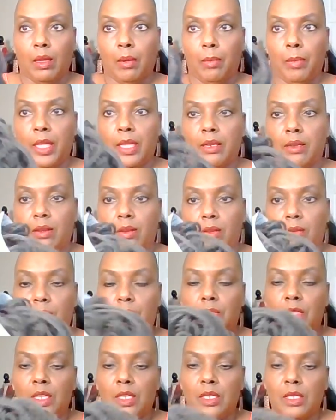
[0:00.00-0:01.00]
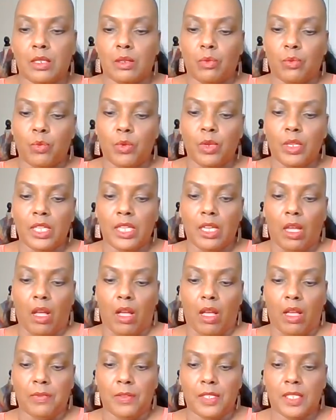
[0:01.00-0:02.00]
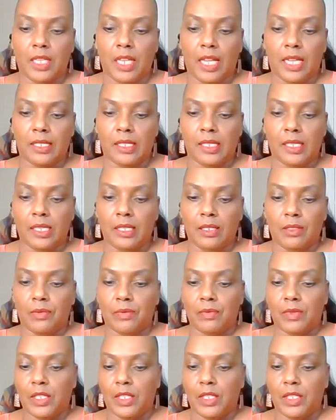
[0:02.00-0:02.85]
But this really offsets it.